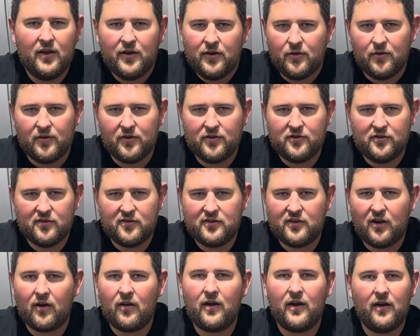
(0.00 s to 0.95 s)
You can just
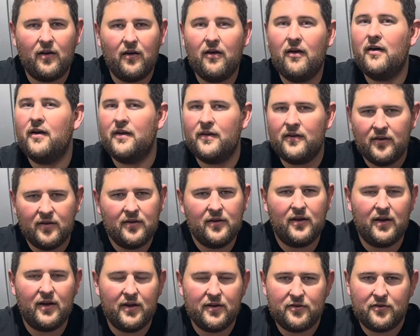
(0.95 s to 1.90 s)
turn it on
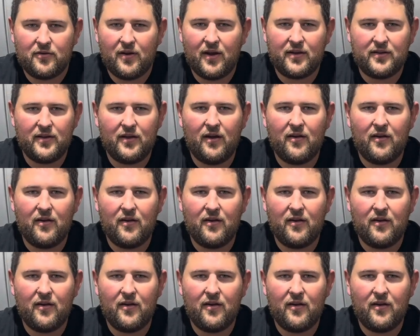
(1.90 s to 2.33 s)
directly